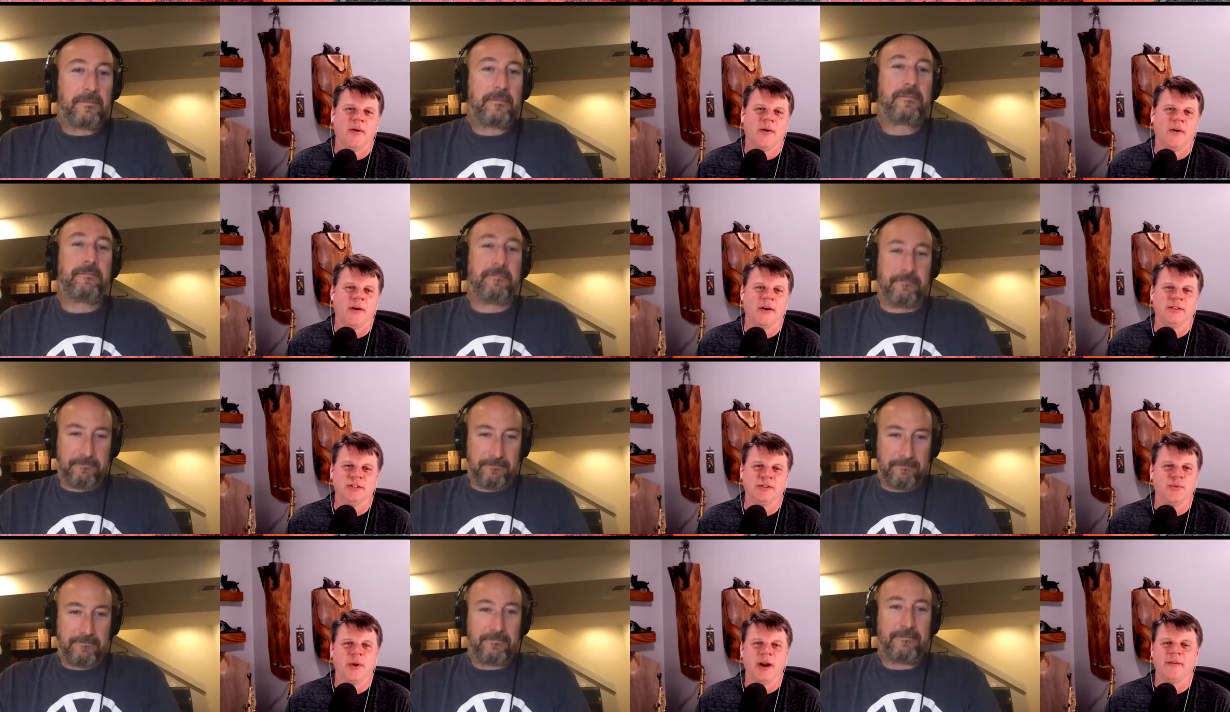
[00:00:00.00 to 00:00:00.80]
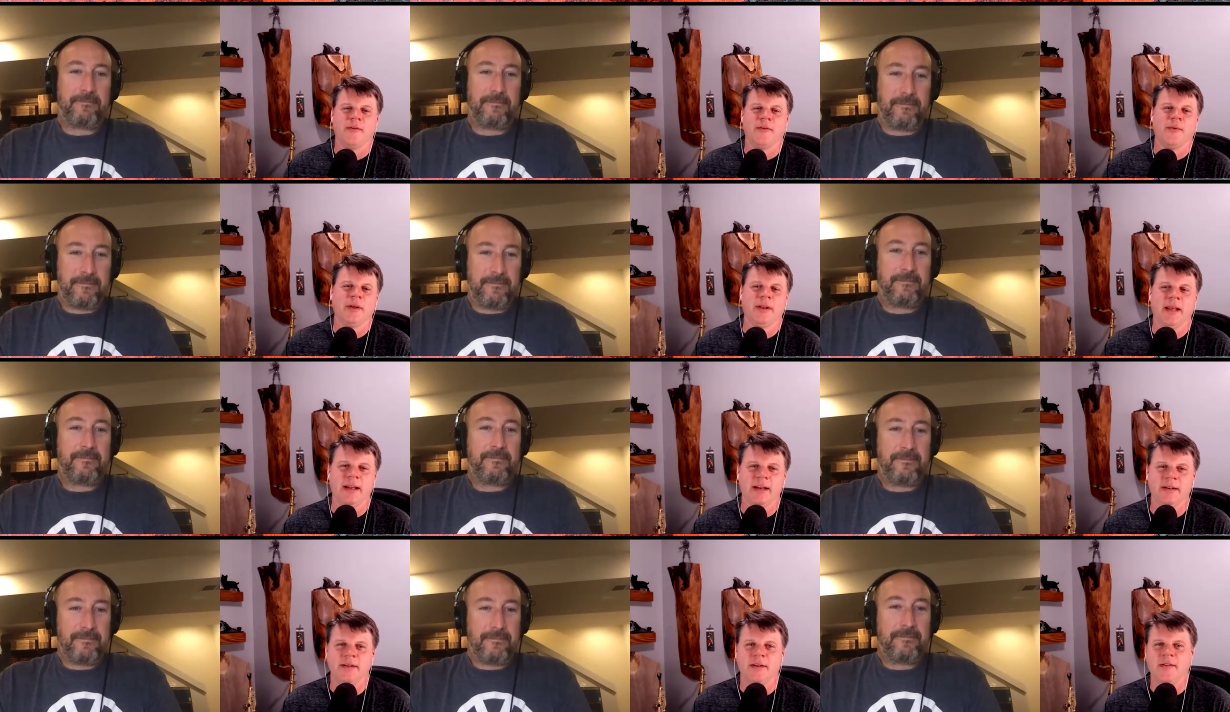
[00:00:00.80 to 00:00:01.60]
Speaker 1: or just whatever
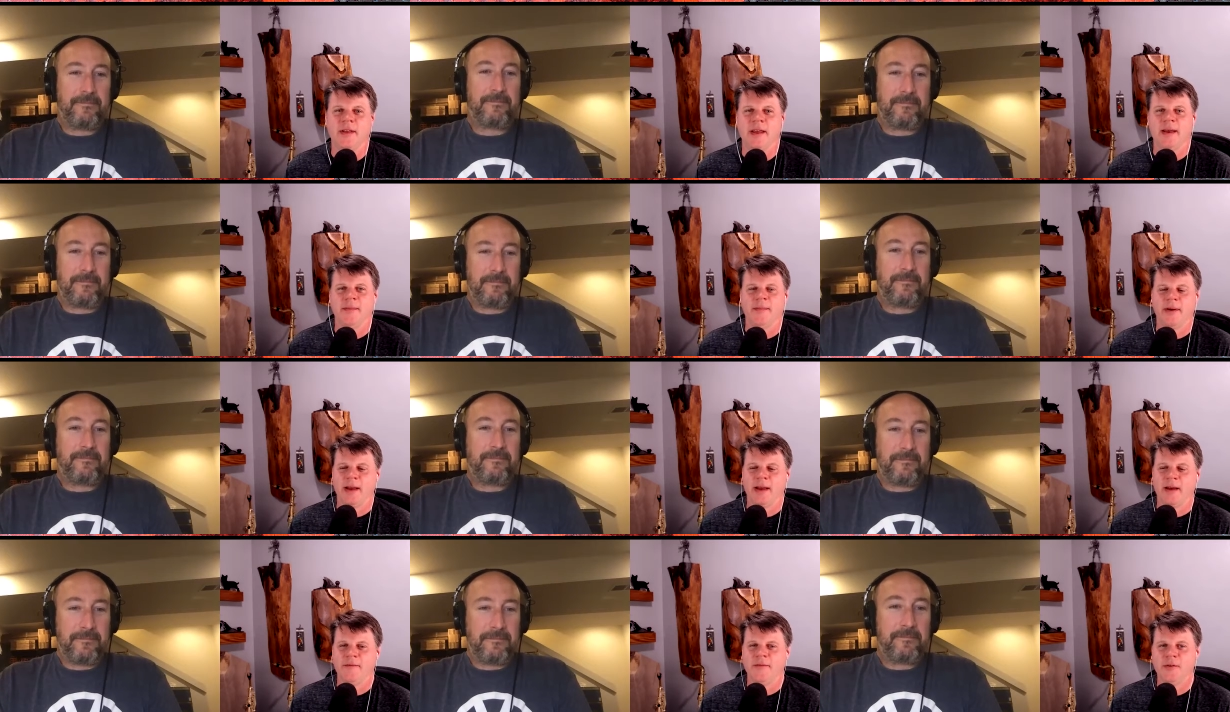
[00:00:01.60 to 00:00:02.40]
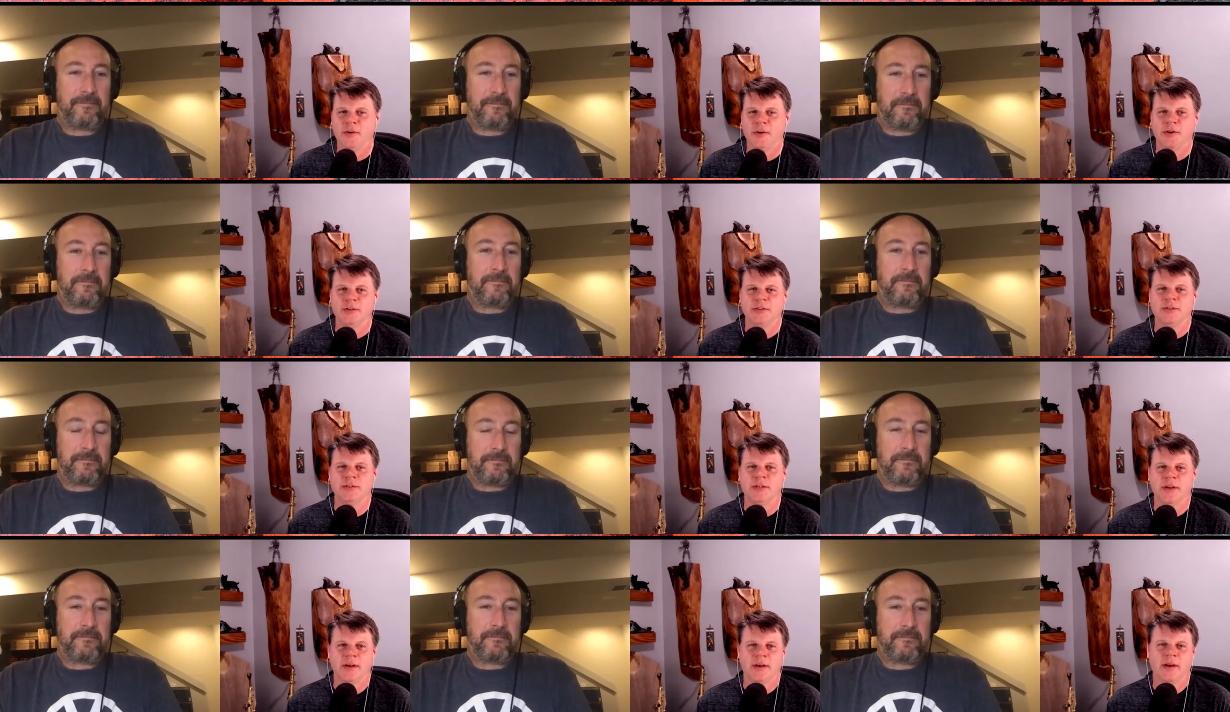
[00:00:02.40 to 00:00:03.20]
related to them. A few
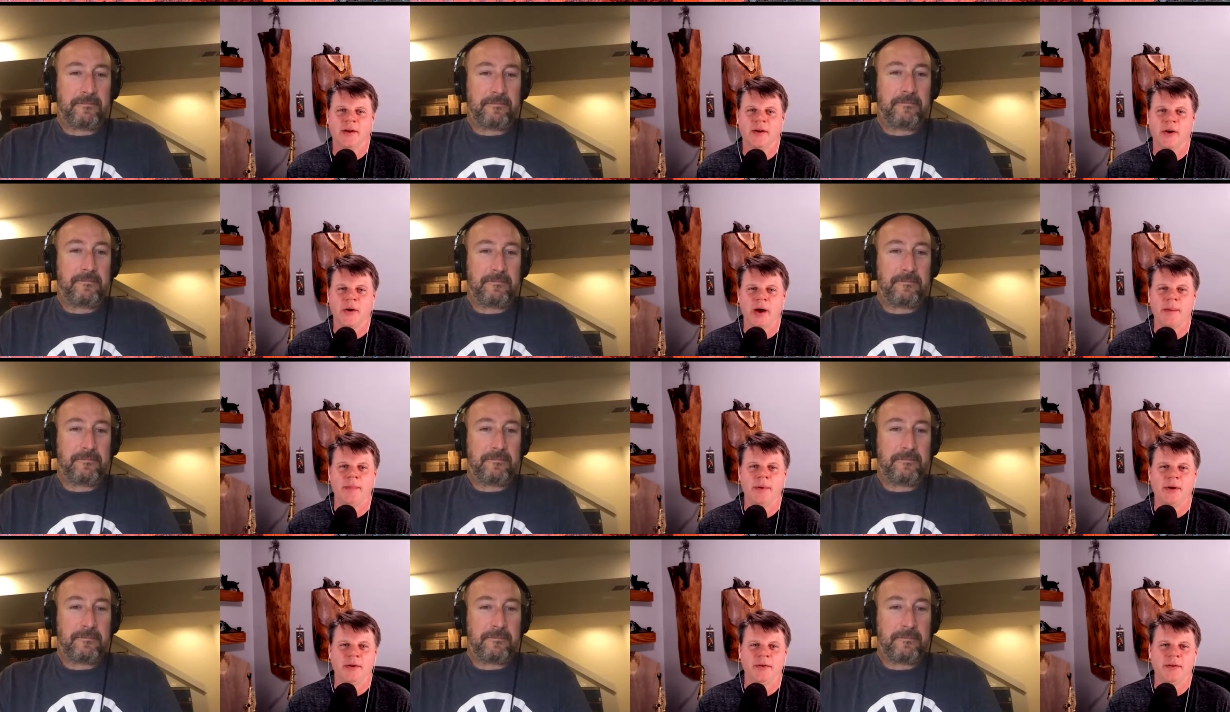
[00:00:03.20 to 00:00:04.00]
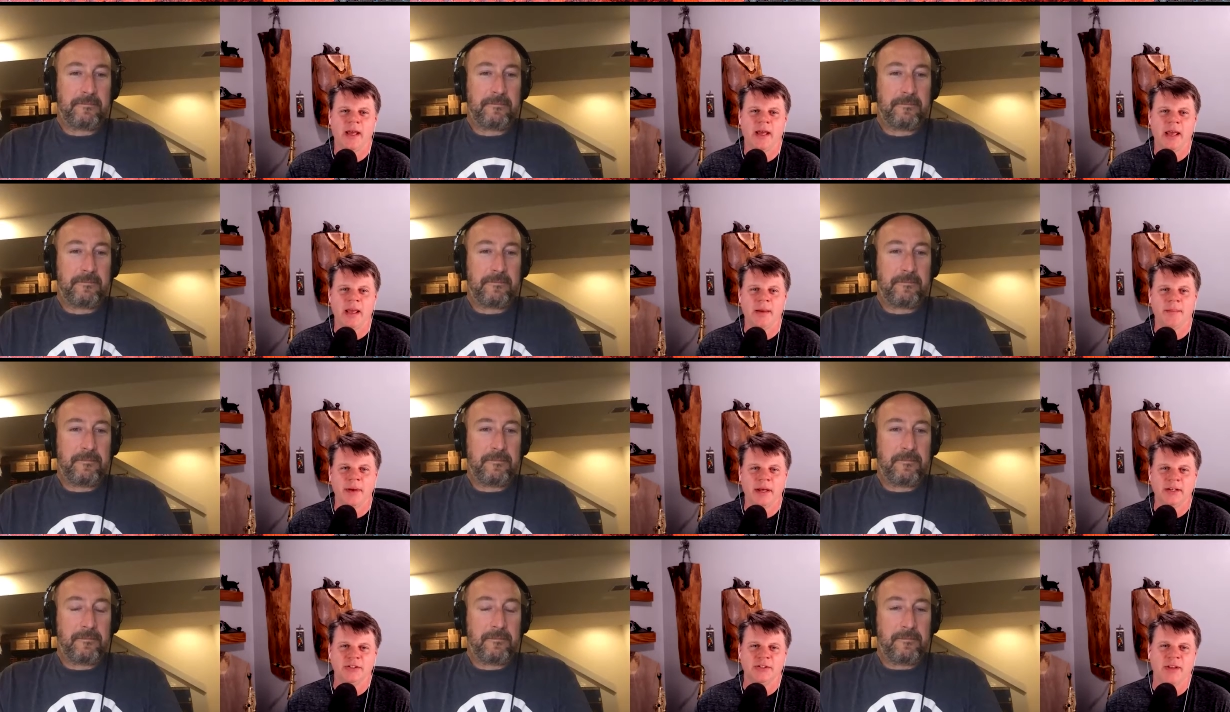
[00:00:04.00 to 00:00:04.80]
years ago, I built a
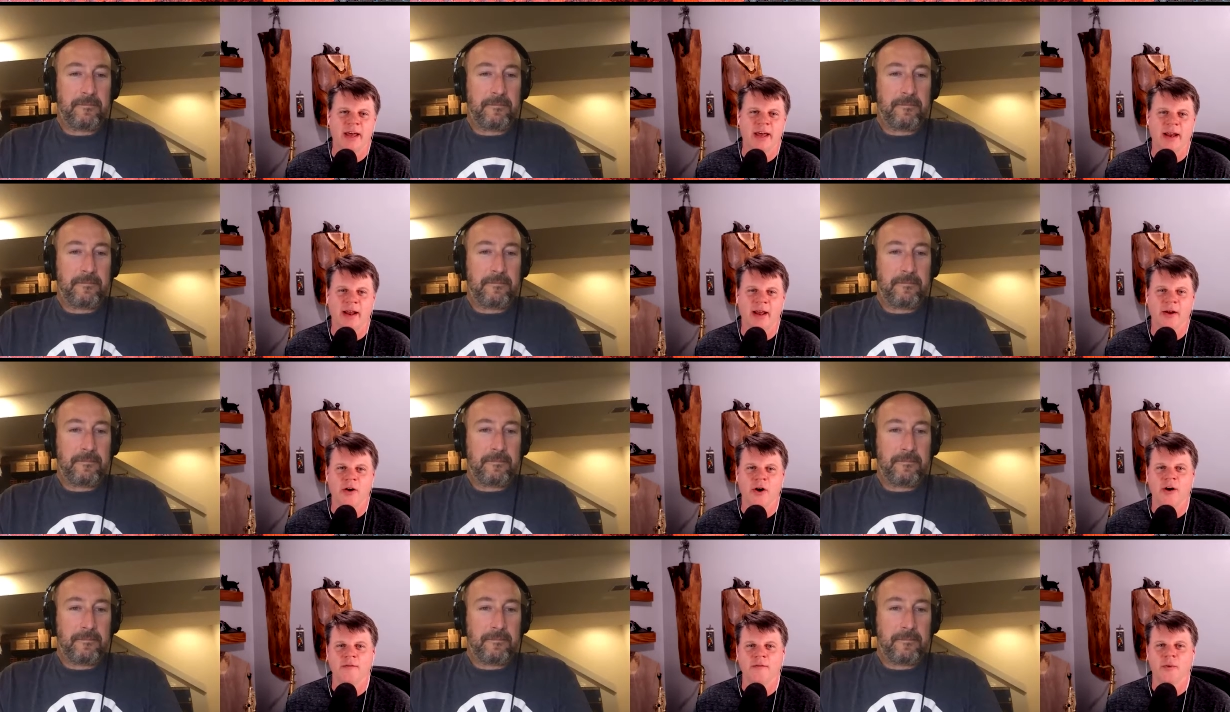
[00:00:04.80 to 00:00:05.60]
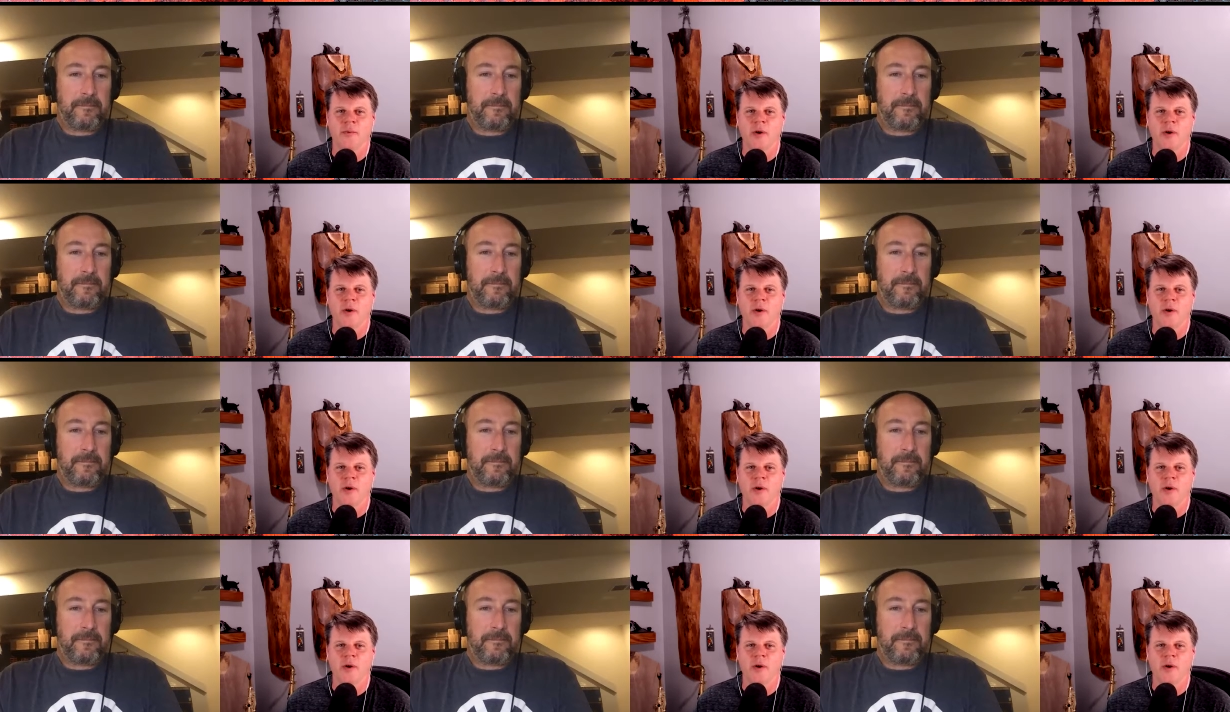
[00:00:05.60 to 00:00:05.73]
bench that I carved a